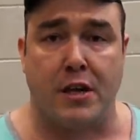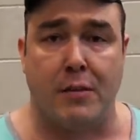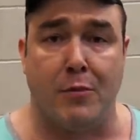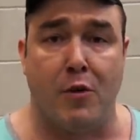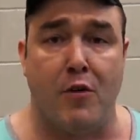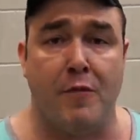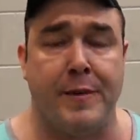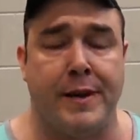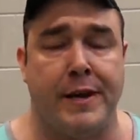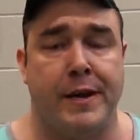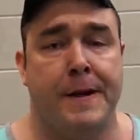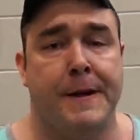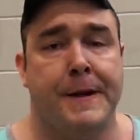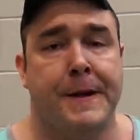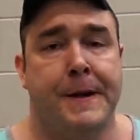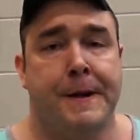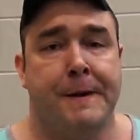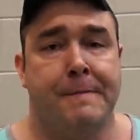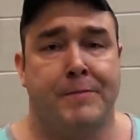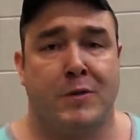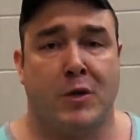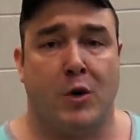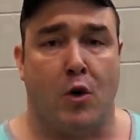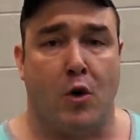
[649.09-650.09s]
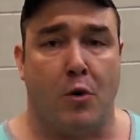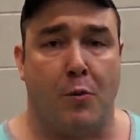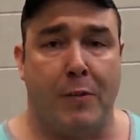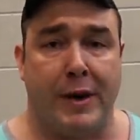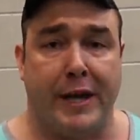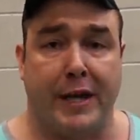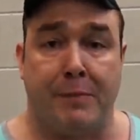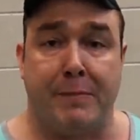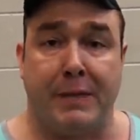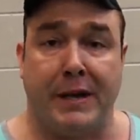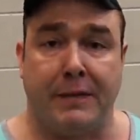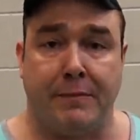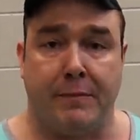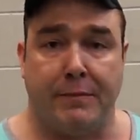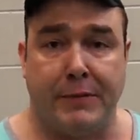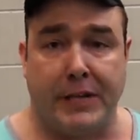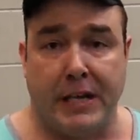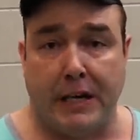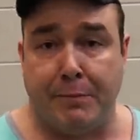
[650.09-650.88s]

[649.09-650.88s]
of the movement it will make a big,